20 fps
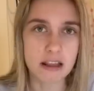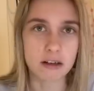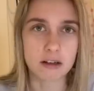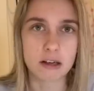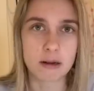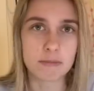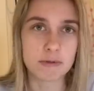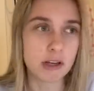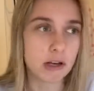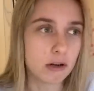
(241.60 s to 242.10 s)
the
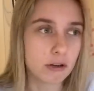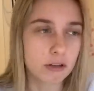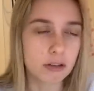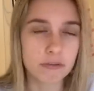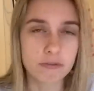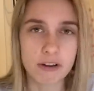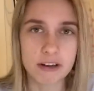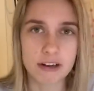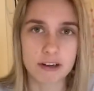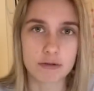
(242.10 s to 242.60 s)
club's in, look at the
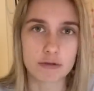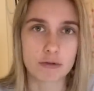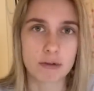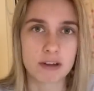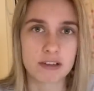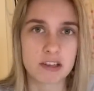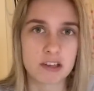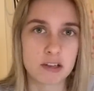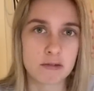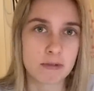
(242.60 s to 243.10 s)
financial
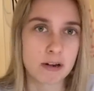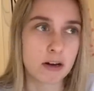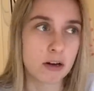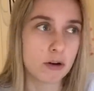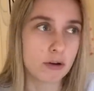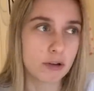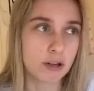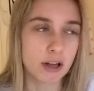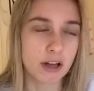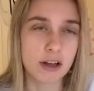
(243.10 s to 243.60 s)
crisis they're in,
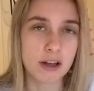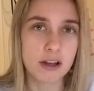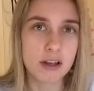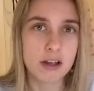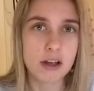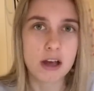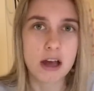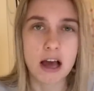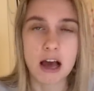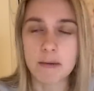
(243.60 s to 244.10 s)
look at
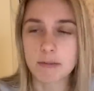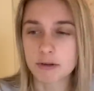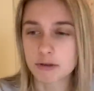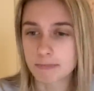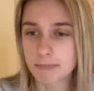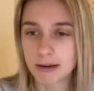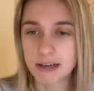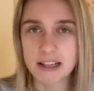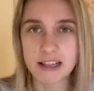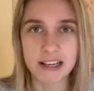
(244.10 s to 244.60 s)
how much
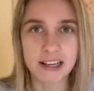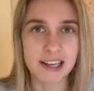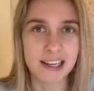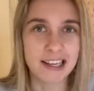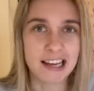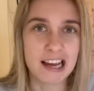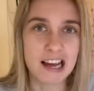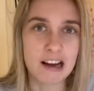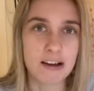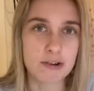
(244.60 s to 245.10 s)
money they can
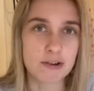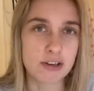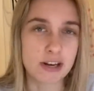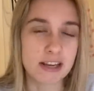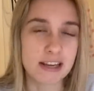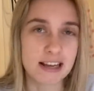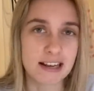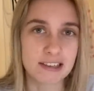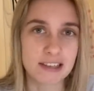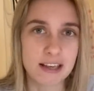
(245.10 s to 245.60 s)
get out of
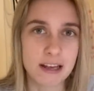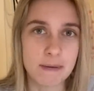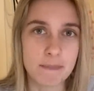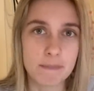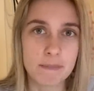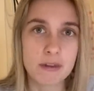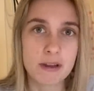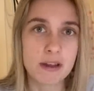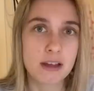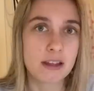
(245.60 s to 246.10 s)
Sheikh
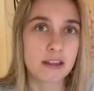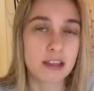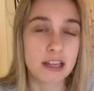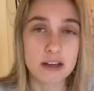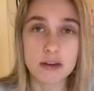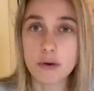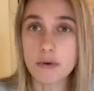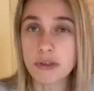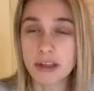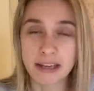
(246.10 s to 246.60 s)
Yassim. They
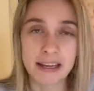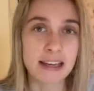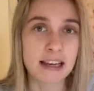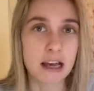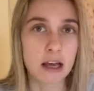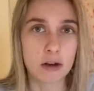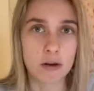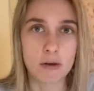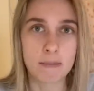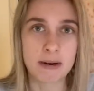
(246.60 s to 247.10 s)
know they can
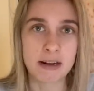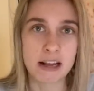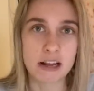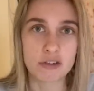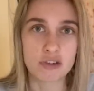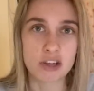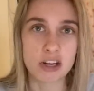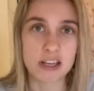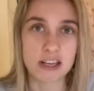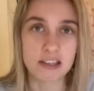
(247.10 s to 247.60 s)
get a lot of money out of
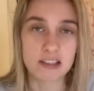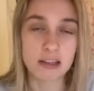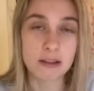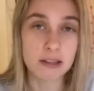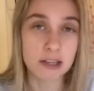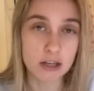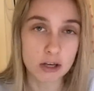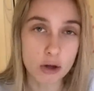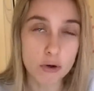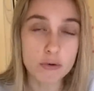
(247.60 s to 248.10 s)
Sheikh Yassim.
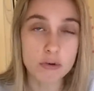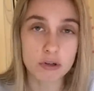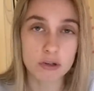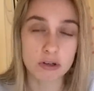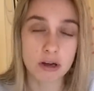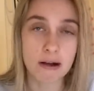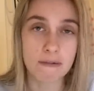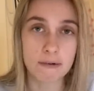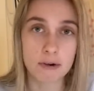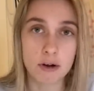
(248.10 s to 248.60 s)
They know
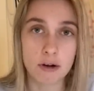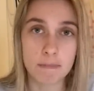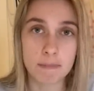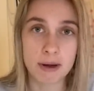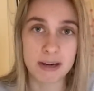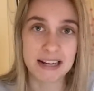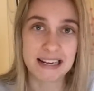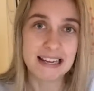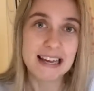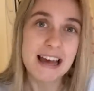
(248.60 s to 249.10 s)
Qatar have a lot of
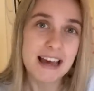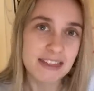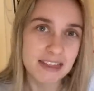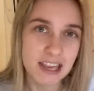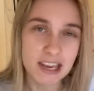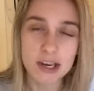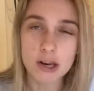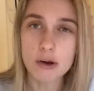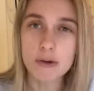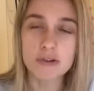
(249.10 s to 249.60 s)
money.
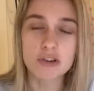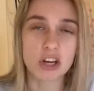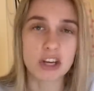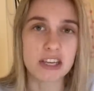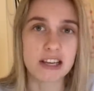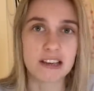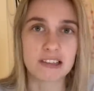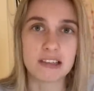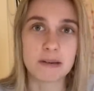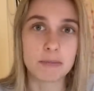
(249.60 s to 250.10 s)
They know Sheikh
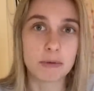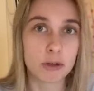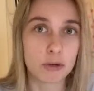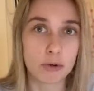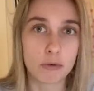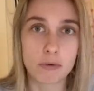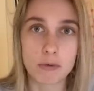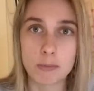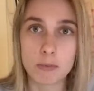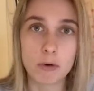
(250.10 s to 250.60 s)
Yassim can
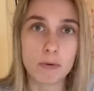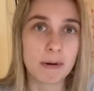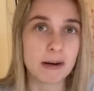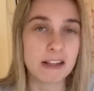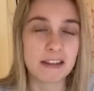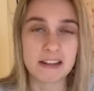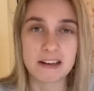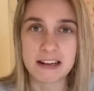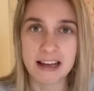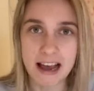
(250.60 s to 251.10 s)
offer more money
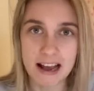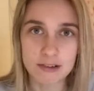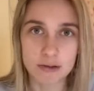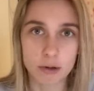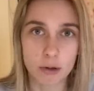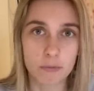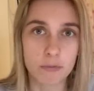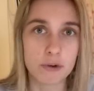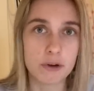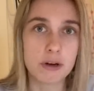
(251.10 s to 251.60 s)
than he has
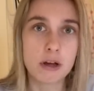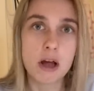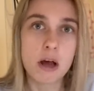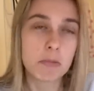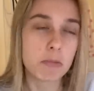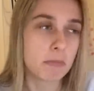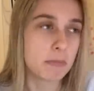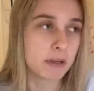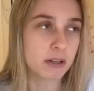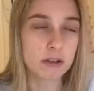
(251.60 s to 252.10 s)
offered.
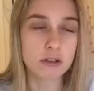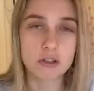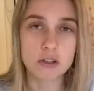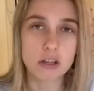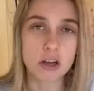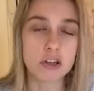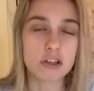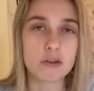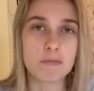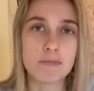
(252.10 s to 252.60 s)
But because
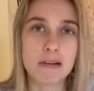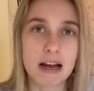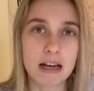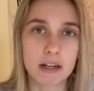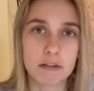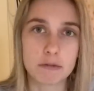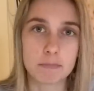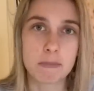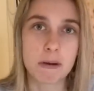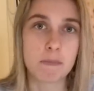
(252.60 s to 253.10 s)
Sir Jim
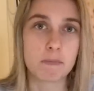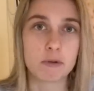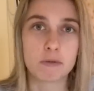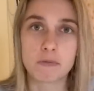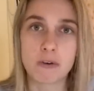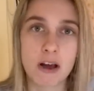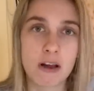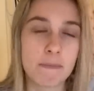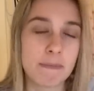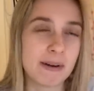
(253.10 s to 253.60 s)
Ratcliffe's bid was
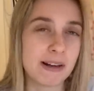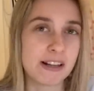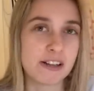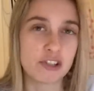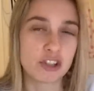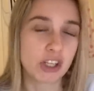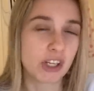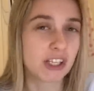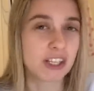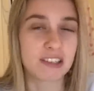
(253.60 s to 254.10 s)
5 billion,
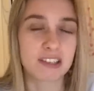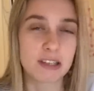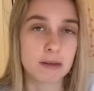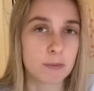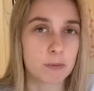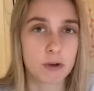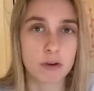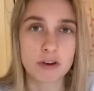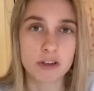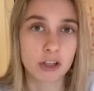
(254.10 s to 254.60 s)
Sheikh
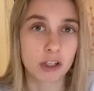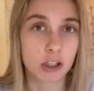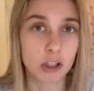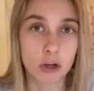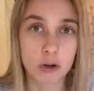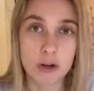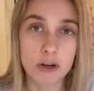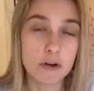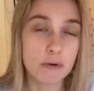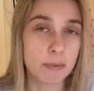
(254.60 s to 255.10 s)
Yassim's only going to
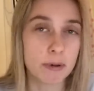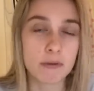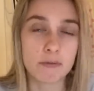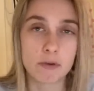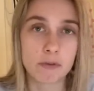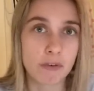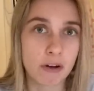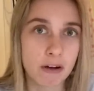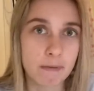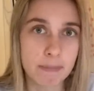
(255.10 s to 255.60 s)
go a little bit over
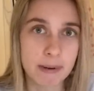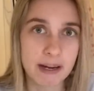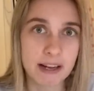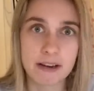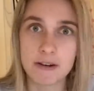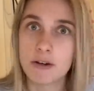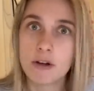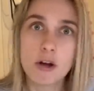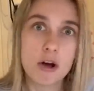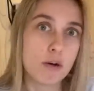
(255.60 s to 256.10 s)
5
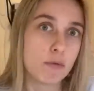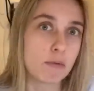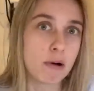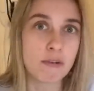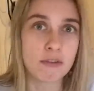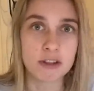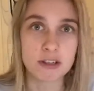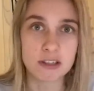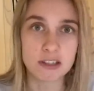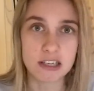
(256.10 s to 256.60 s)
billion
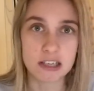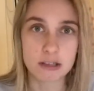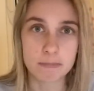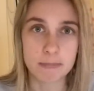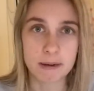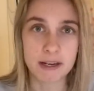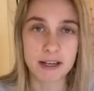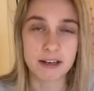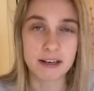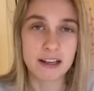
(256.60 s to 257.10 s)
rather than 6
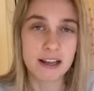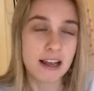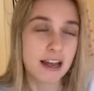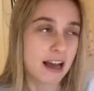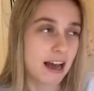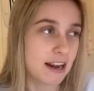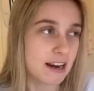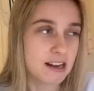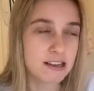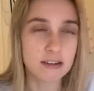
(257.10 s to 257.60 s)
billion.
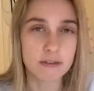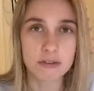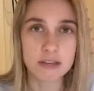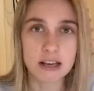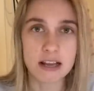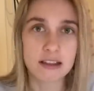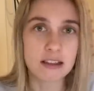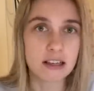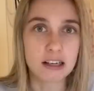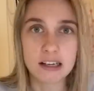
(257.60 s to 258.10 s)
And as I've
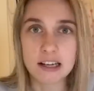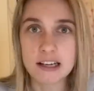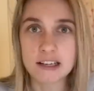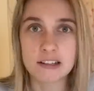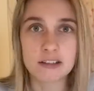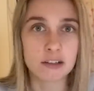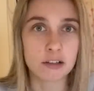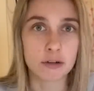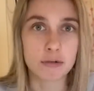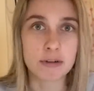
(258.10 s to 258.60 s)
said, the
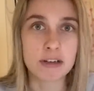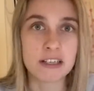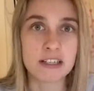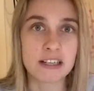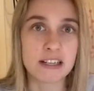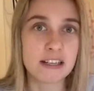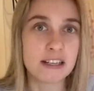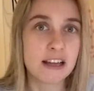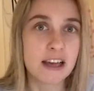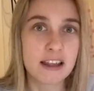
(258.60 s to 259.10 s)
Glazers are
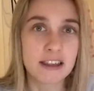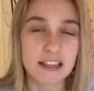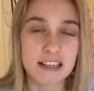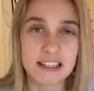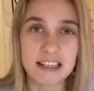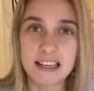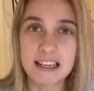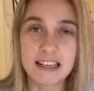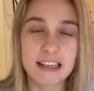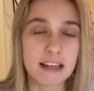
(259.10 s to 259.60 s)
greedy. They
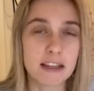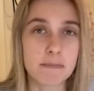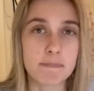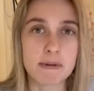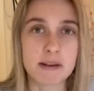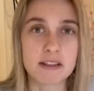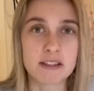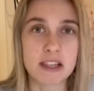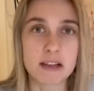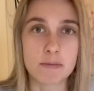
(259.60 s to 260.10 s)
didn't get the
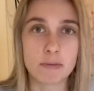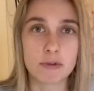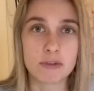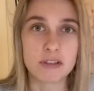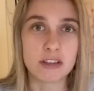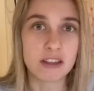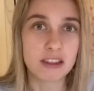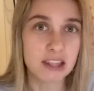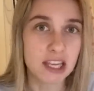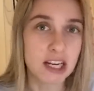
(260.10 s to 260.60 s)
bids they
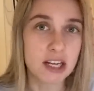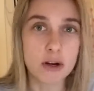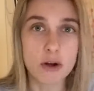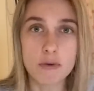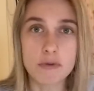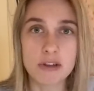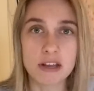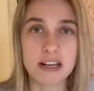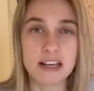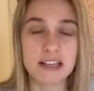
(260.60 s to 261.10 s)
wanted. They
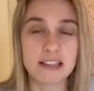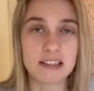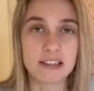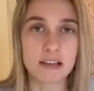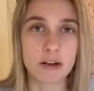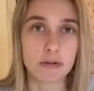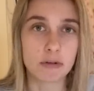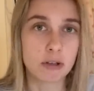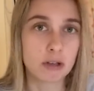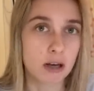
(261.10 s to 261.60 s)
know they need to
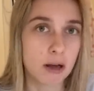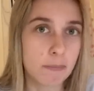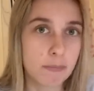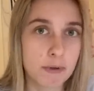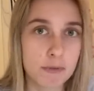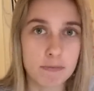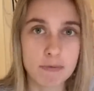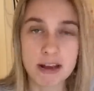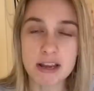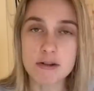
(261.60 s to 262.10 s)
sell the club.
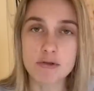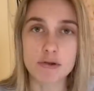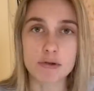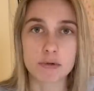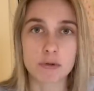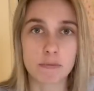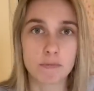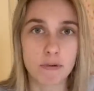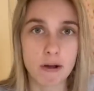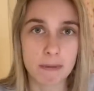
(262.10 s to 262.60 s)
The Rain Group's
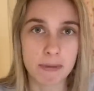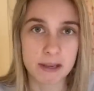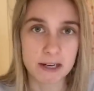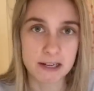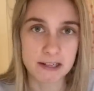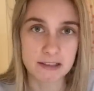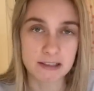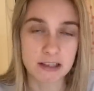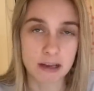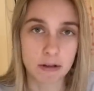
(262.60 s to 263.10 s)
confirmed they
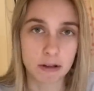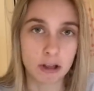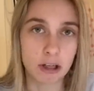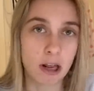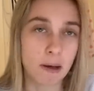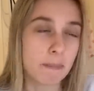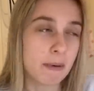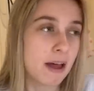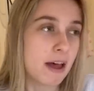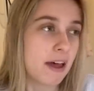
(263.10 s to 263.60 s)
need to sell the
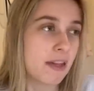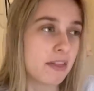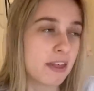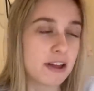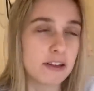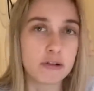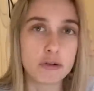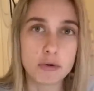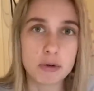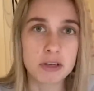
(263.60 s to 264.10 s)
club.
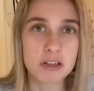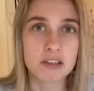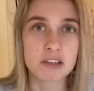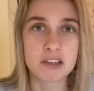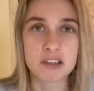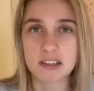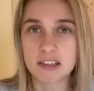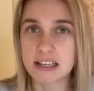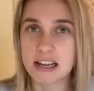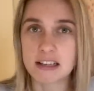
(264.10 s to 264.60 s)
They're doing this
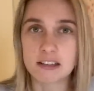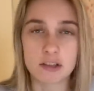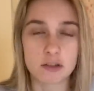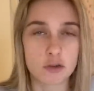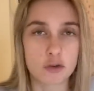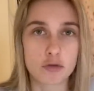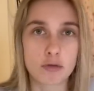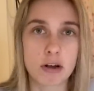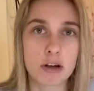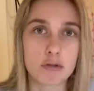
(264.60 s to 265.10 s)
as a tactic
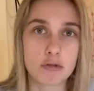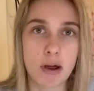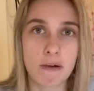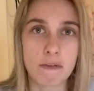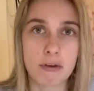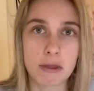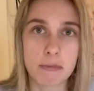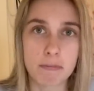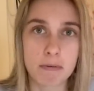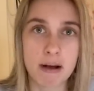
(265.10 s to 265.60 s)
to try and drive
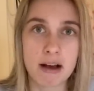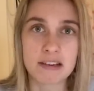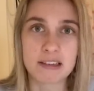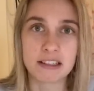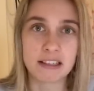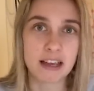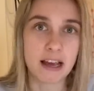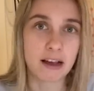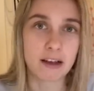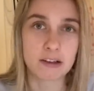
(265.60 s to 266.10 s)
up the price
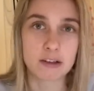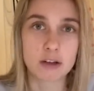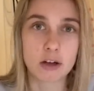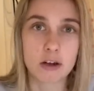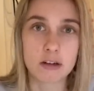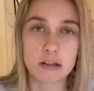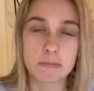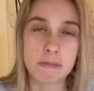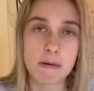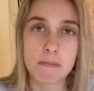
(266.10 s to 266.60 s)
and get
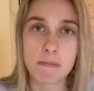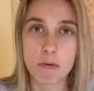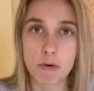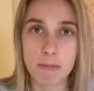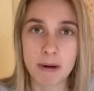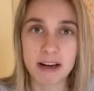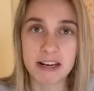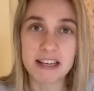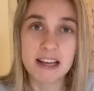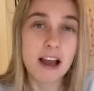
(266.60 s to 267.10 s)
Qatar to bid more
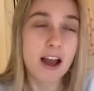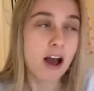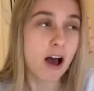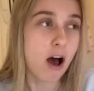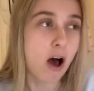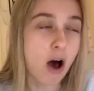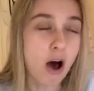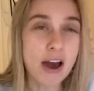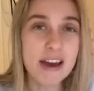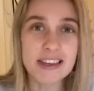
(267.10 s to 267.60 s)
money.
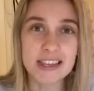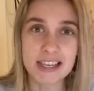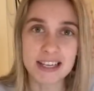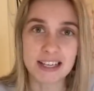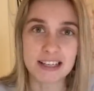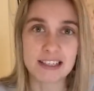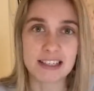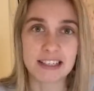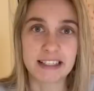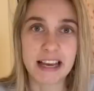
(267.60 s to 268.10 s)
I think
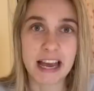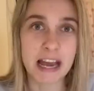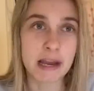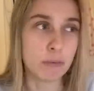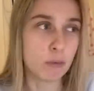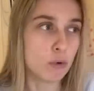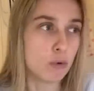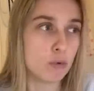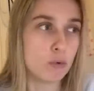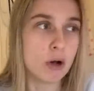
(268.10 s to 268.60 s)
it's a game.
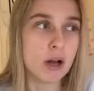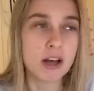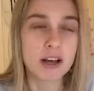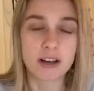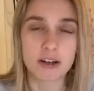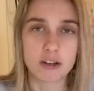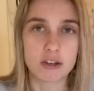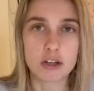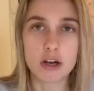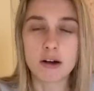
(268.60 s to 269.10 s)
Oh,
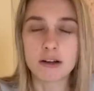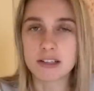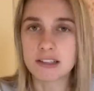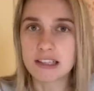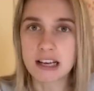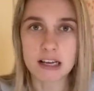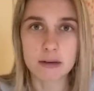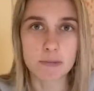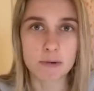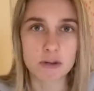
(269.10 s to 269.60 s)
Qatar are
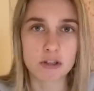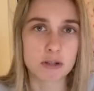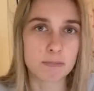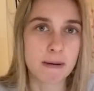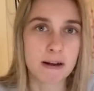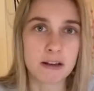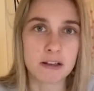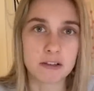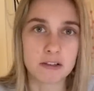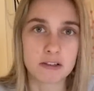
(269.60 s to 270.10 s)
desperate to
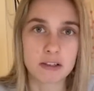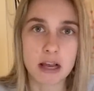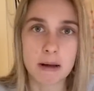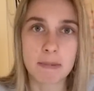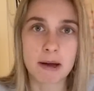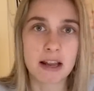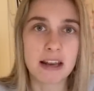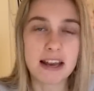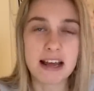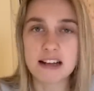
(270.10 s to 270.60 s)
spend in the
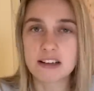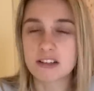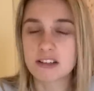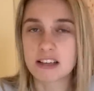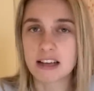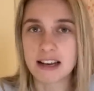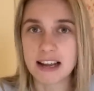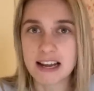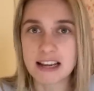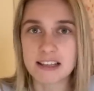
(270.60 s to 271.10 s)
summer. Let's
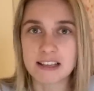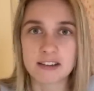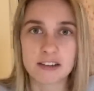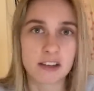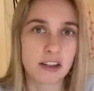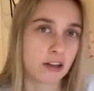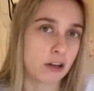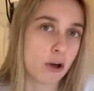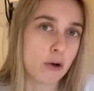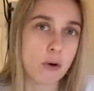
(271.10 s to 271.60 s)
delay this so
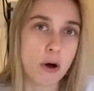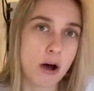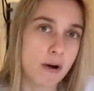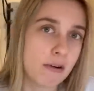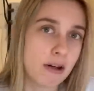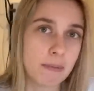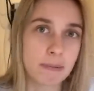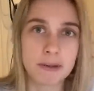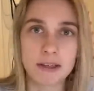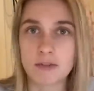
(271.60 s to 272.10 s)
they go hurry
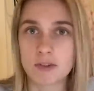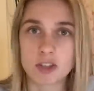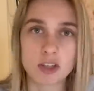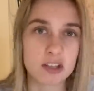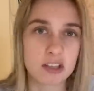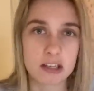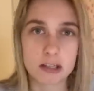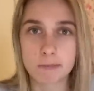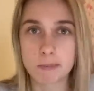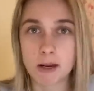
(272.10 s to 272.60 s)
up and give us the
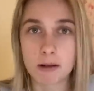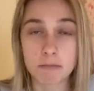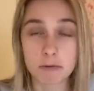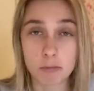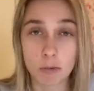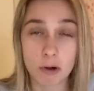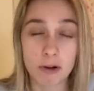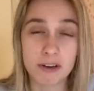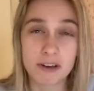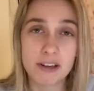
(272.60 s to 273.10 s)
6 billion we
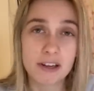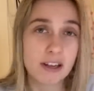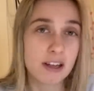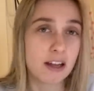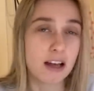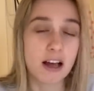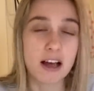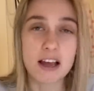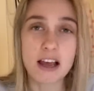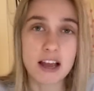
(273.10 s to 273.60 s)
want.
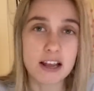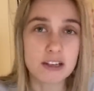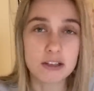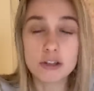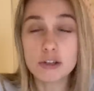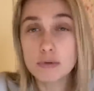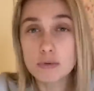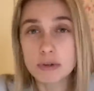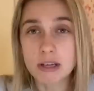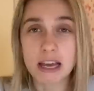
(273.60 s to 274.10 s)
It's
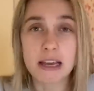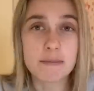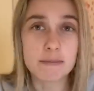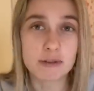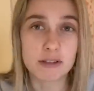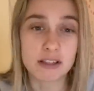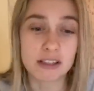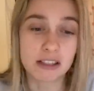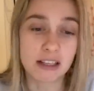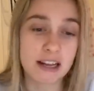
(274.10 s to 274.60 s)
all
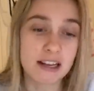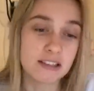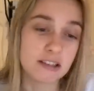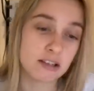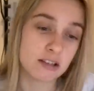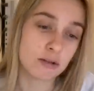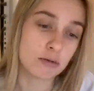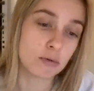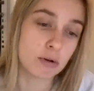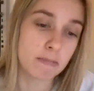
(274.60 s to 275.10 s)
games to the Glazers.
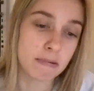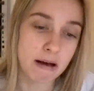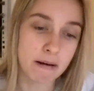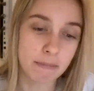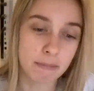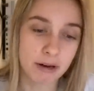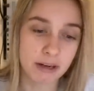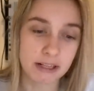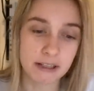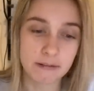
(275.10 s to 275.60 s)
It's all about
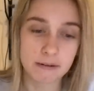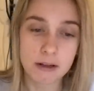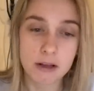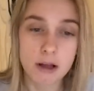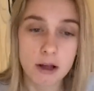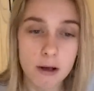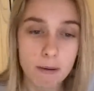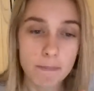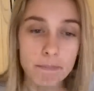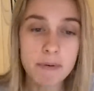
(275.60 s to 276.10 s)
money.
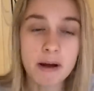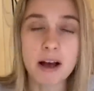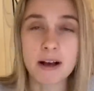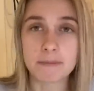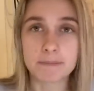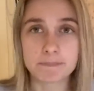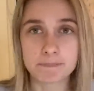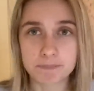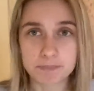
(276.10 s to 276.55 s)
But